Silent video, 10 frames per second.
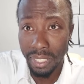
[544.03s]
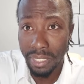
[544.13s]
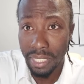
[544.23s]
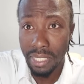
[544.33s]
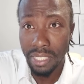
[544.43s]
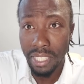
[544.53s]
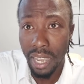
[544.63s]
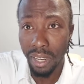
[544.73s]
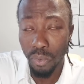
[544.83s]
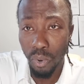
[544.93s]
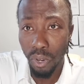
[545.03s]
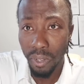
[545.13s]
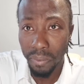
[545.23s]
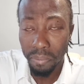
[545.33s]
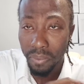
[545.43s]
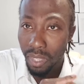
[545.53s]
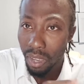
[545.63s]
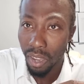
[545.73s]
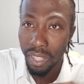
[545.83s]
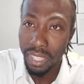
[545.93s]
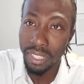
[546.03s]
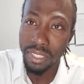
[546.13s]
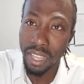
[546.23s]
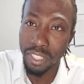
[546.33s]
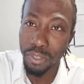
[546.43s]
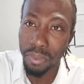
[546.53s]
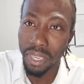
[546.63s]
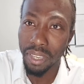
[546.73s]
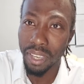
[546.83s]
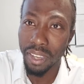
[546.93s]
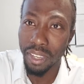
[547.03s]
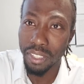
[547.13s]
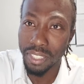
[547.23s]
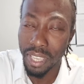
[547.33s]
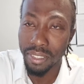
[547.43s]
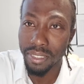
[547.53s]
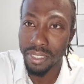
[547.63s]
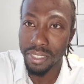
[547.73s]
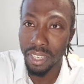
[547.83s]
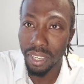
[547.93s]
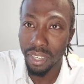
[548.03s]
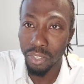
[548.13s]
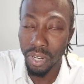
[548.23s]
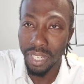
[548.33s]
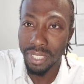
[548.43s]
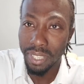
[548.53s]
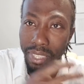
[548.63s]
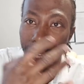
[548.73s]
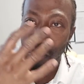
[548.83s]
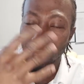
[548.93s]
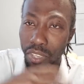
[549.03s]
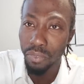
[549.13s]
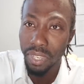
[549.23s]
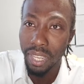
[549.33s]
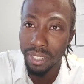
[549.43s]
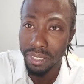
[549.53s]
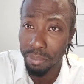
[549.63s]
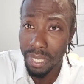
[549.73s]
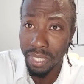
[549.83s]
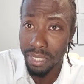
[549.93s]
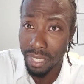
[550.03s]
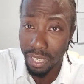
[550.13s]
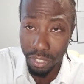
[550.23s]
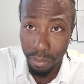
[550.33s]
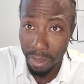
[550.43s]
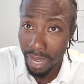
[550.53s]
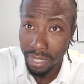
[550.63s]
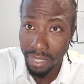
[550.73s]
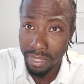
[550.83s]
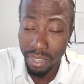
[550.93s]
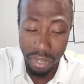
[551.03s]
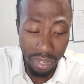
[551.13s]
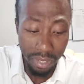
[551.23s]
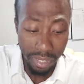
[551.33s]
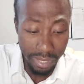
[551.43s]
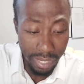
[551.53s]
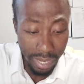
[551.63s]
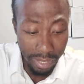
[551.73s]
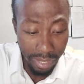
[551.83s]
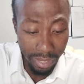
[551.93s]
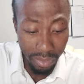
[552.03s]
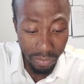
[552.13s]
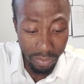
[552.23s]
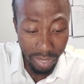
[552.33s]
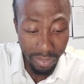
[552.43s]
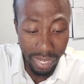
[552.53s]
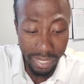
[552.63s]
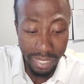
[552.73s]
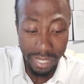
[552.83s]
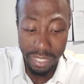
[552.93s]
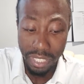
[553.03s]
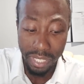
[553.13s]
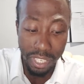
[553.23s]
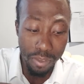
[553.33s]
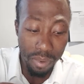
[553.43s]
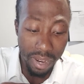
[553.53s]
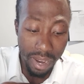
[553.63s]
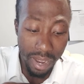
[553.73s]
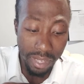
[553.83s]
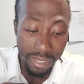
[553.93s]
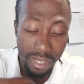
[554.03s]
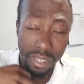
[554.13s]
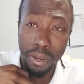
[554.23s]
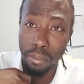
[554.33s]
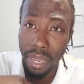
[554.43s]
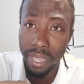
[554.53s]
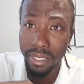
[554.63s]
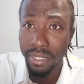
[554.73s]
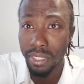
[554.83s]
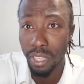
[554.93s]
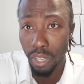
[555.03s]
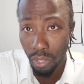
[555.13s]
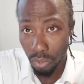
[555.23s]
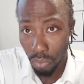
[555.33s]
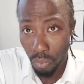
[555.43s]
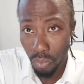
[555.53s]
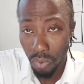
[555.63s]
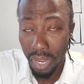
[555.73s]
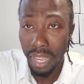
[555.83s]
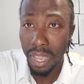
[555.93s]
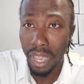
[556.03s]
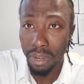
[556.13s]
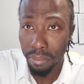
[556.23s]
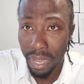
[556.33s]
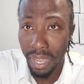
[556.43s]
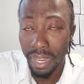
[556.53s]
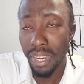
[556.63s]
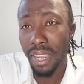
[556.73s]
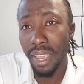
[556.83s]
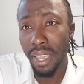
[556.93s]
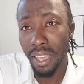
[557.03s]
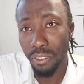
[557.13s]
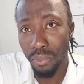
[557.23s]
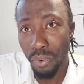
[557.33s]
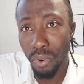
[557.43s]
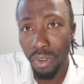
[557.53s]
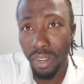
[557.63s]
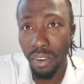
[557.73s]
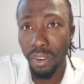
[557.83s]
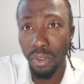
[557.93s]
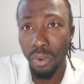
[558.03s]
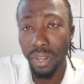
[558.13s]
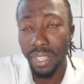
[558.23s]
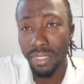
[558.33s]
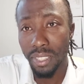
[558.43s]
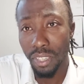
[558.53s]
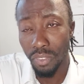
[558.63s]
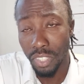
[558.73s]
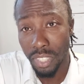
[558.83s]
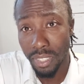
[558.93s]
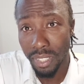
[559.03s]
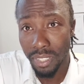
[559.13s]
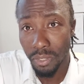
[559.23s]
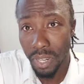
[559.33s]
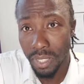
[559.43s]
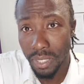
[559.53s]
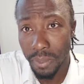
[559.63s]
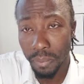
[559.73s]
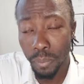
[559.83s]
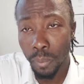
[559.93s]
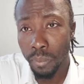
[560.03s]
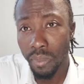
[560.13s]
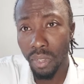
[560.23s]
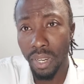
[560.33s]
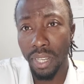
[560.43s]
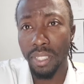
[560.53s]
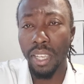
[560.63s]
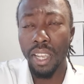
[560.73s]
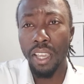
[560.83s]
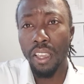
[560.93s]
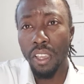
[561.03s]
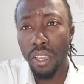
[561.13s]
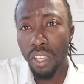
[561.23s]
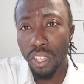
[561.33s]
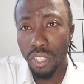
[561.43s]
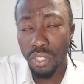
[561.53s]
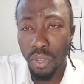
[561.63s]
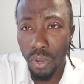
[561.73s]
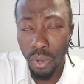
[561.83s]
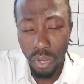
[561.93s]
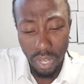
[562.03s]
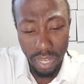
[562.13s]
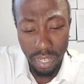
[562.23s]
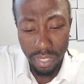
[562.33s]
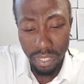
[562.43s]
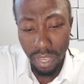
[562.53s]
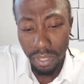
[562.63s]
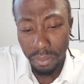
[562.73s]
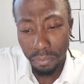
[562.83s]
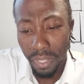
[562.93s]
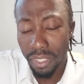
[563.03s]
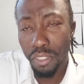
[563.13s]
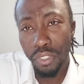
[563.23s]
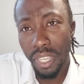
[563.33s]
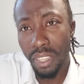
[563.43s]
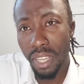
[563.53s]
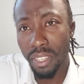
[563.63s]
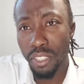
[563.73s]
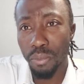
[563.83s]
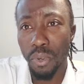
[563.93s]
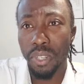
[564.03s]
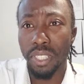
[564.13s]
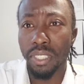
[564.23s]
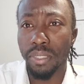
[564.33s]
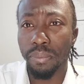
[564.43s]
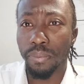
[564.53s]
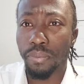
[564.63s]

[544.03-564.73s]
the, this dark world. All things start to make sense right? And that will give you that peace that surpasses all understanding, right? And it shall keep our hearts and our minds through and by and for our Lord and Savior Jesus Christ, right? So, yeah, I'll leave it at that this morning.